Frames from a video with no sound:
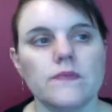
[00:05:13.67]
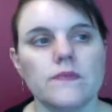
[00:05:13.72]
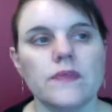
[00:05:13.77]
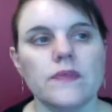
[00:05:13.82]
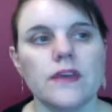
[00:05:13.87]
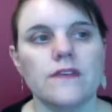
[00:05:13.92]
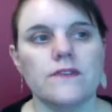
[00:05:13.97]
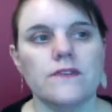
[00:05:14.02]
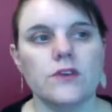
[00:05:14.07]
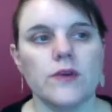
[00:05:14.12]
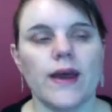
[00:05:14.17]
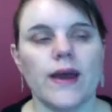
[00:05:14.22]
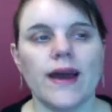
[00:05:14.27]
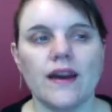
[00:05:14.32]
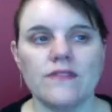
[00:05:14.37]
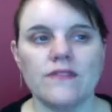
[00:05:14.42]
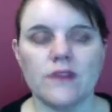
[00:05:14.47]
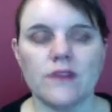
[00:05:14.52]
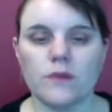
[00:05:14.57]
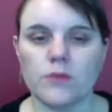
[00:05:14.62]
If you
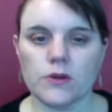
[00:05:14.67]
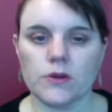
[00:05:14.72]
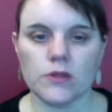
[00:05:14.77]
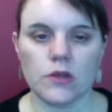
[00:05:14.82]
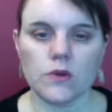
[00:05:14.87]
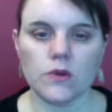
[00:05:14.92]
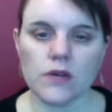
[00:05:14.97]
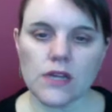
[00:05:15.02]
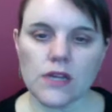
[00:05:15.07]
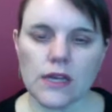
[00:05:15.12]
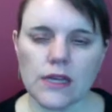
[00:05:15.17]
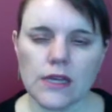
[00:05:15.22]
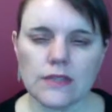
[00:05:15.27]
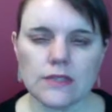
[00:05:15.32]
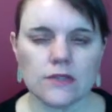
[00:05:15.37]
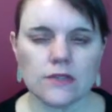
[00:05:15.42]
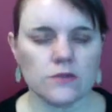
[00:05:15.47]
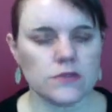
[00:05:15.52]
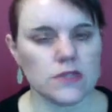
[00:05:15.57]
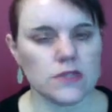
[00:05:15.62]
have upper and lowercase, I
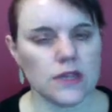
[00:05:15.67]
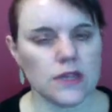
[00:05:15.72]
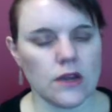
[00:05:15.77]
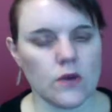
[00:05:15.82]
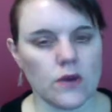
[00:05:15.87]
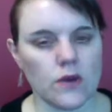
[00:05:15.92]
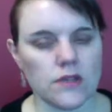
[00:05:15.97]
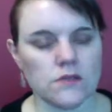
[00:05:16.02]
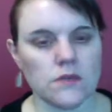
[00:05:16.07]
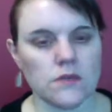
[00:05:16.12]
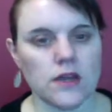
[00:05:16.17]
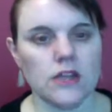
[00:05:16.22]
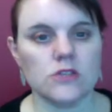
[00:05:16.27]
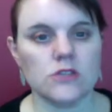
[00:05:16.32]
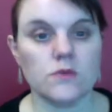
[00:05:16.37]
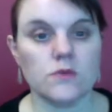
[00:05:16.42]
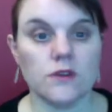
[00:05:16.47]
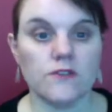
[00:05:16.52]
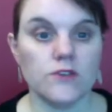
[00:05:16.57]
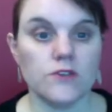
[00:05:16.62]
don't see that quite as much,
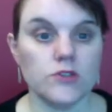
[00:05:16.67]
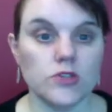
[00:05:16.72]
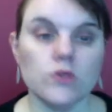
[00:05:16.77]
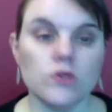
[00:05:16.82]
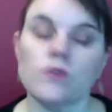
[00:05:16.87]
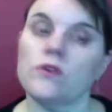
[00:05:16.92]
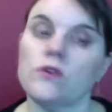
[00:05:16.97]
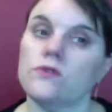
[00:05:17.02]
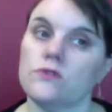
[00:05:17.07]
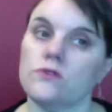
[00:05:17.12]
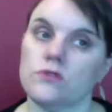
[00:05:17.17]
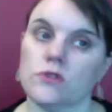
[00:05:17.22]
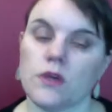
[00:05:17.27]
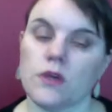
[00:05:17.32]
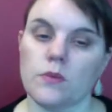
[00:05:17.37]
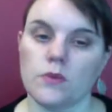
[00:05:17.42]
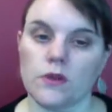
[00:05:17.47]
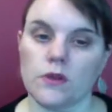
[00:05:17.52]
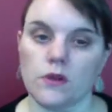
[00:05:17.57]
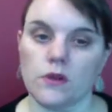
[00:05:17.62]
but if you do, those are
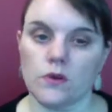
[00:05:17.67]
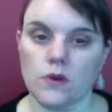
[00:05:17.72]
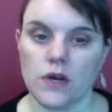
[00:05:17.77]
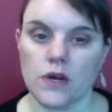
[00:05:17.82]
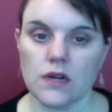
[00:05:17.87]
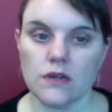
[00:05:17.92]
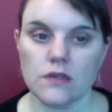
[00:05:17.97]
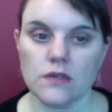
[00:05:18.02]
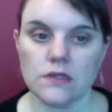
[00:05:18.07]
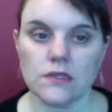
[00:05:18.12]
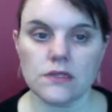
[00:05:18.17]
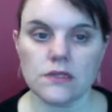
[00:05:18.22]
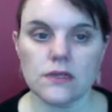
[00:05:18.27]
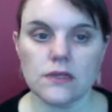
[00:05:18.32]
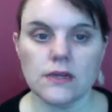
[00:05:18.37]
separate URLs.